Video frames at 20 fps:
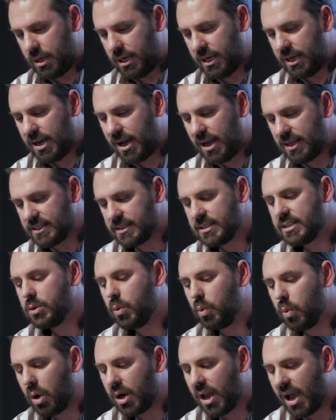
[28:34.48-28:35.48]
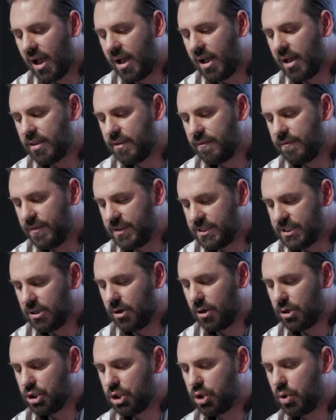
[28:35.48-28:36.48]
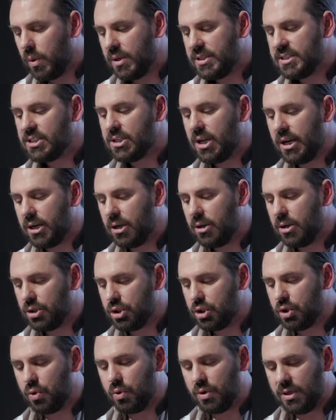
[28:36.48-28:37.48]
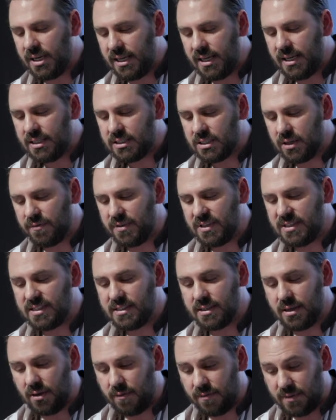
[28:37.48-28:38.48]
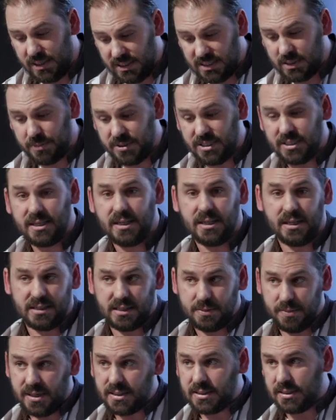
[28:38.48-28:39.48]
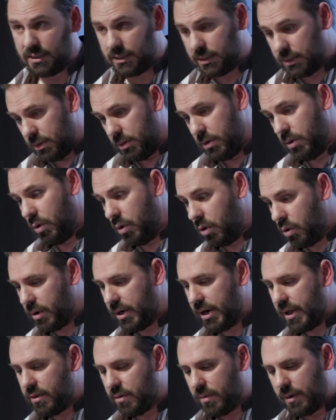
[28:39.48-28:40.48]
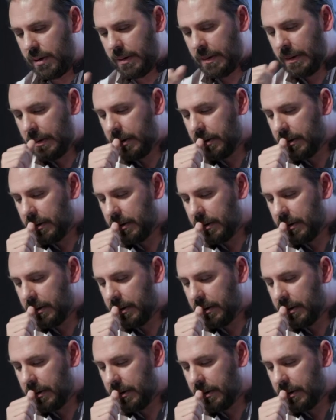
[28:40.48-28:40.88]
It asks, what are the physiological and psychological needs of this particular species, or another one,